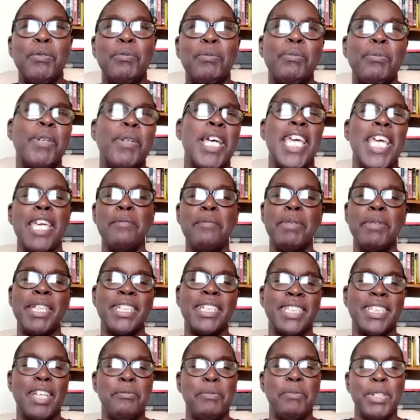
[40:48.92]

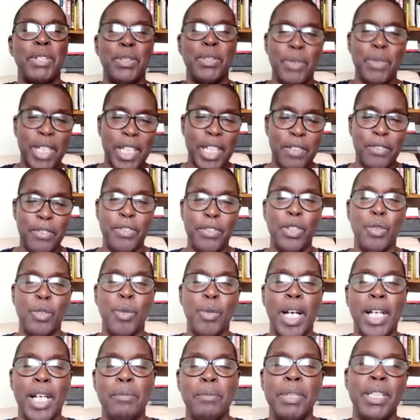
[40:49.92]
I've been doing it for a
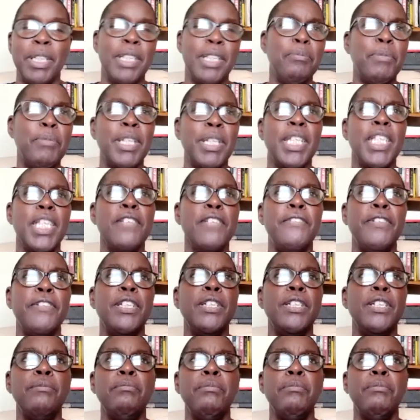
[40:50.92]
while, but
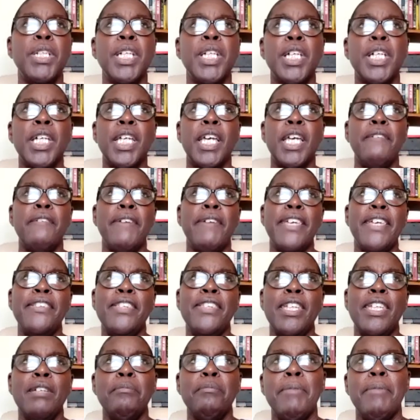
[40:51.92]
even if I
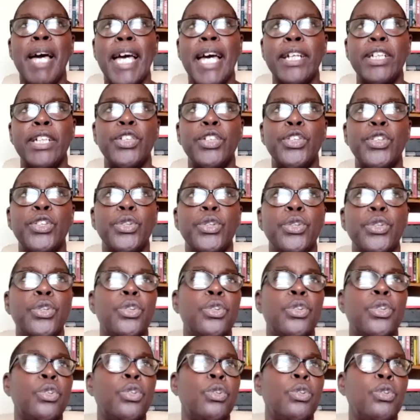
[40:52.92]
think back
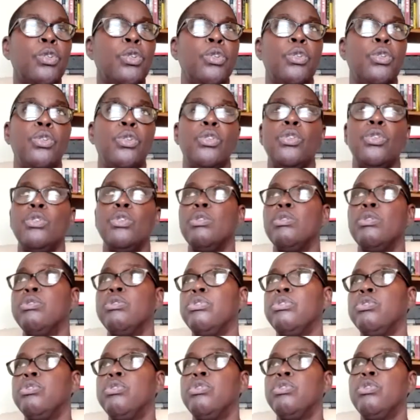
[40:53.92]
to,
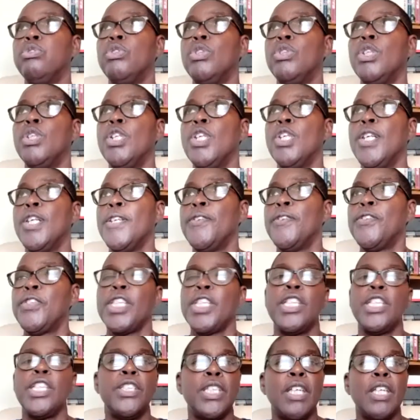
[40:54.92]

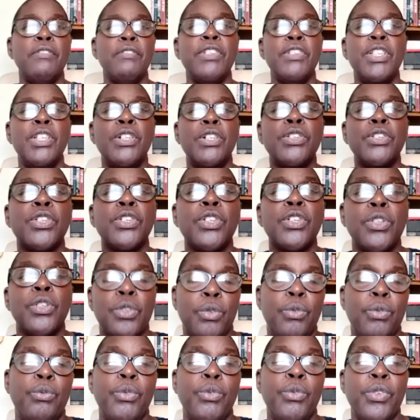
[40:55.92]
say, 7 years
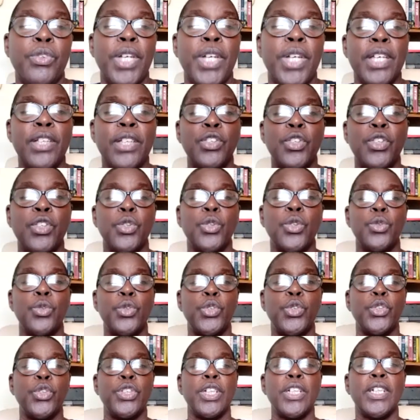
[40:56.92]
ago, okay, so
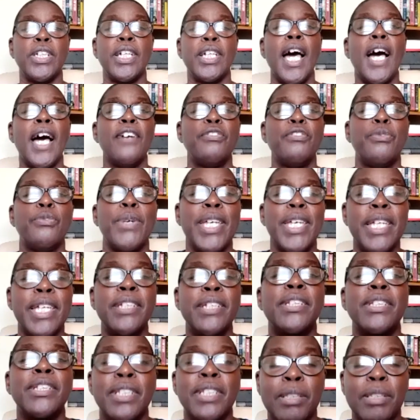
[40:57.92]
sort of halfway
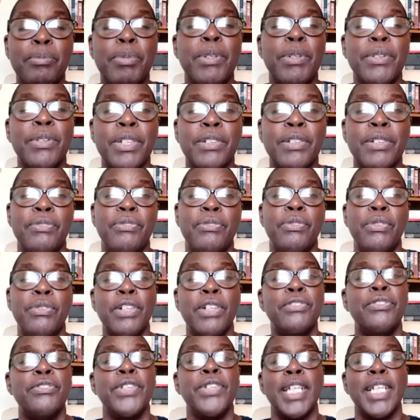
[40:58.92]
into this period of
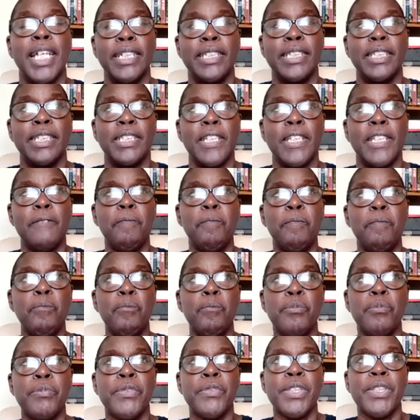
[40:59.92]
freelancing,
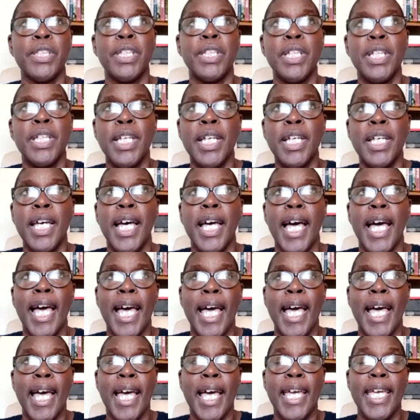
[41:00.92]

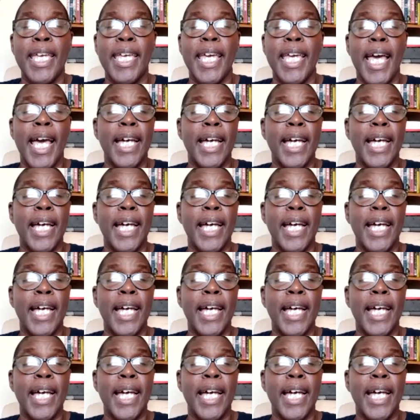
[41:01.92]
I had a